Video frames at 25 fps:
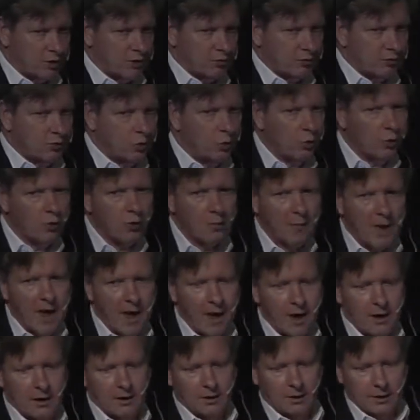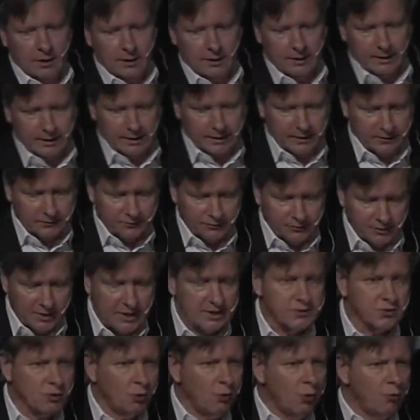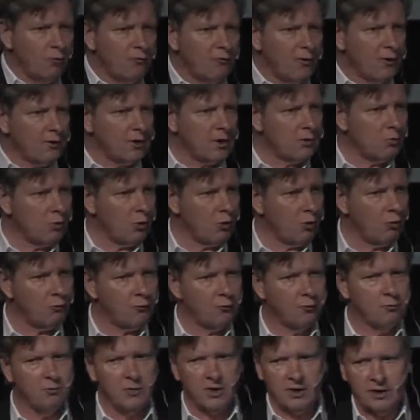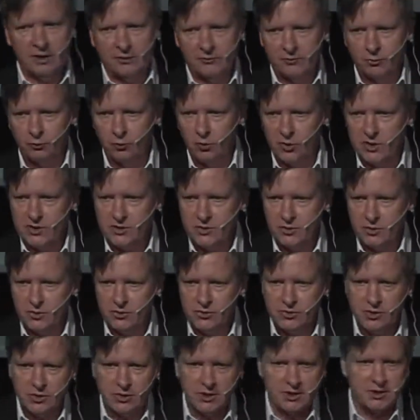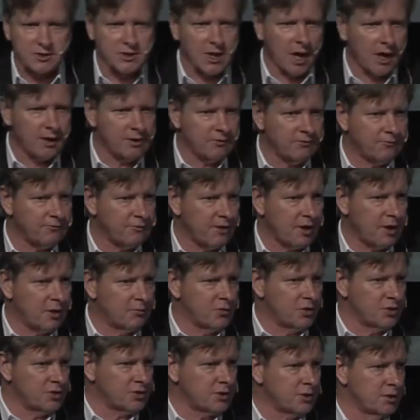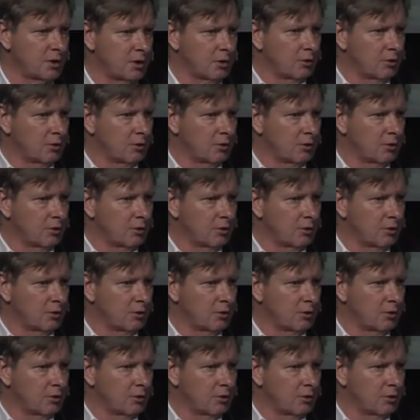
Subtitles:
to talk about is it's all very well for me as a researcher to say to farmers